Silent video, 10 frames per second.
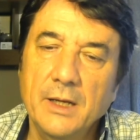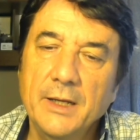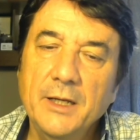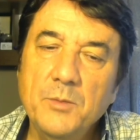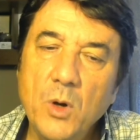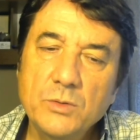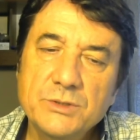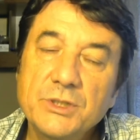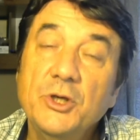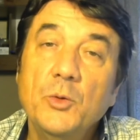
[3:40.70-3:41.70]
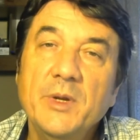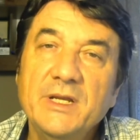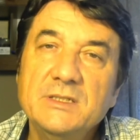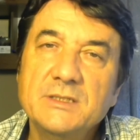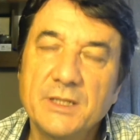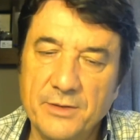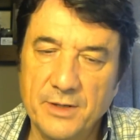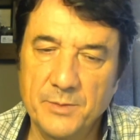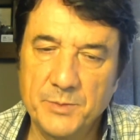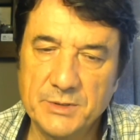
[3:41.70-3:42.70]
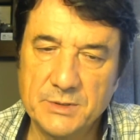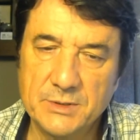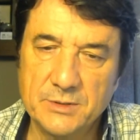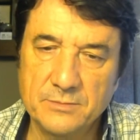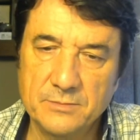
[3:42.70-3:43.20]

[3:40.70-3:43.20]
In most humanistic therapies,